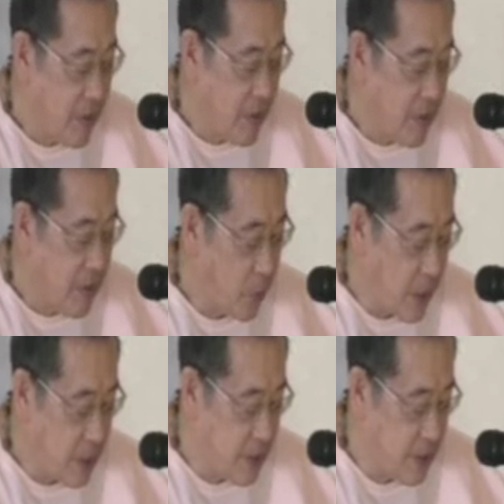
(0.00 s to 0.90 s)
the
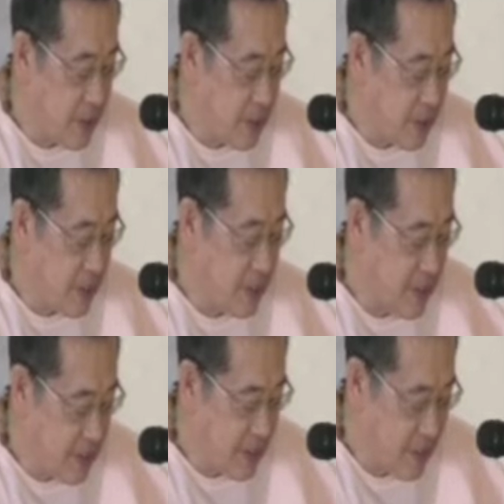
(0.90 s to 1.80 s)
rasa is
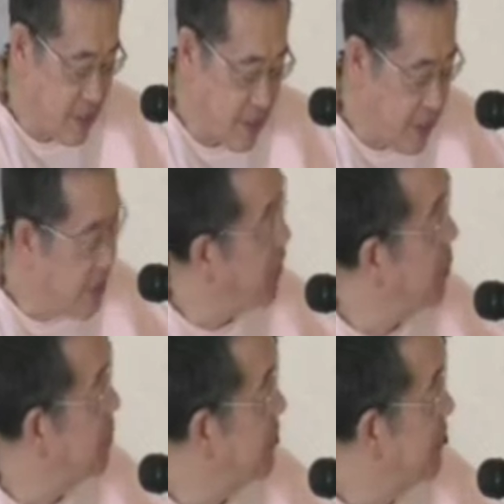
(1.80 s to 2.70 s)
interrupted.